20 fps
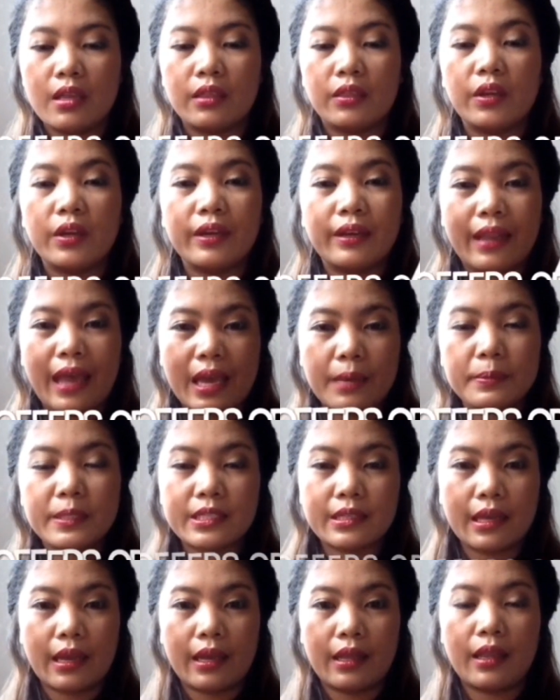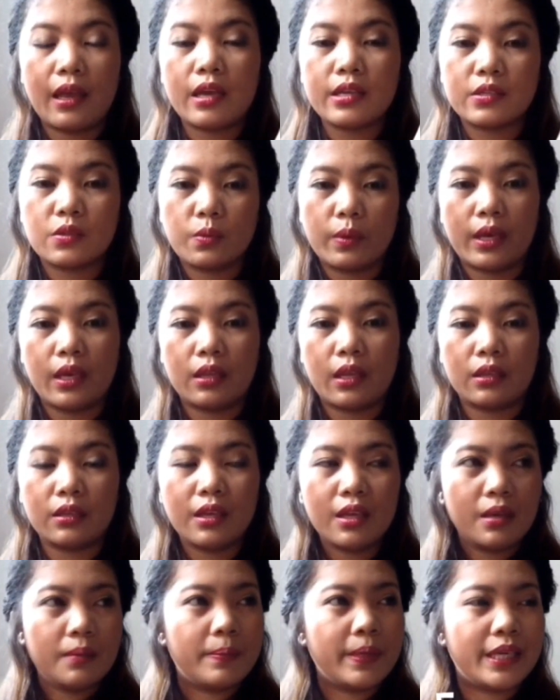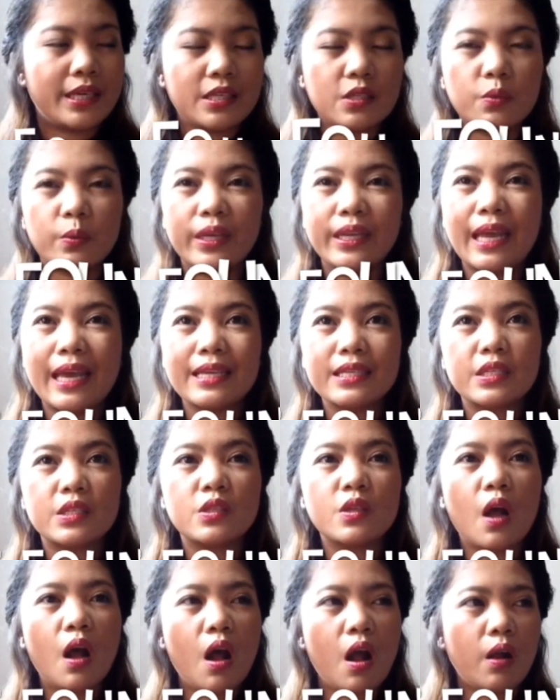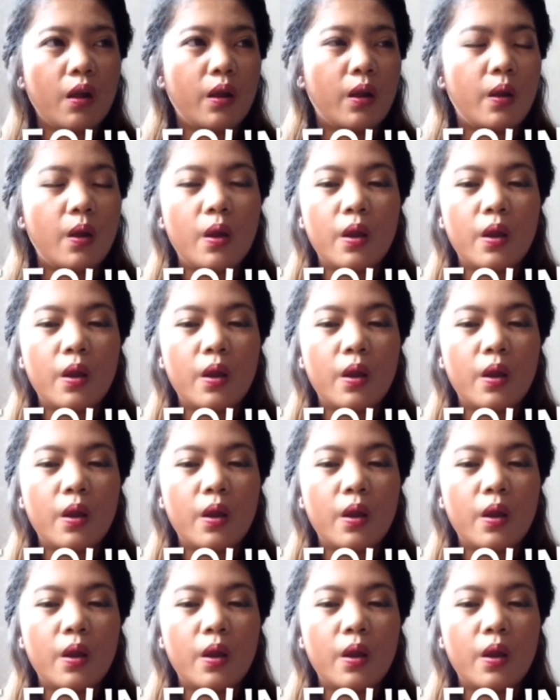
their lifestyle as well. Because when I saw her